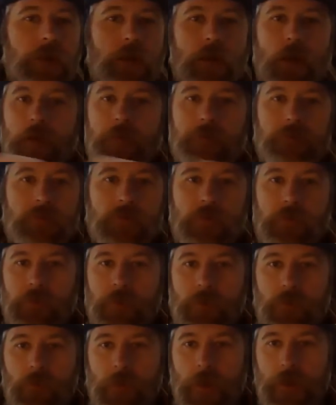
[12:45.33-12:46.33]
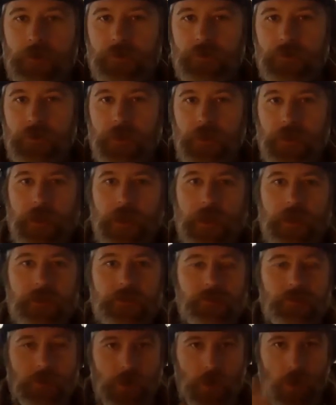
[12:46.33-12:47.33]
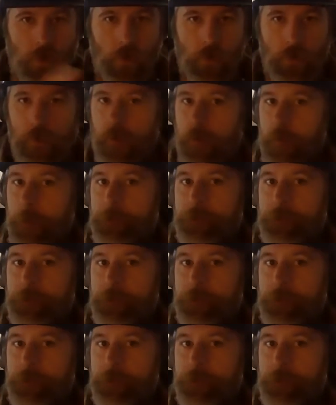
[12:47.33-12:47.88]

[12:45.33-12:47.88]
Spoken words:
but not until you actually can get it to go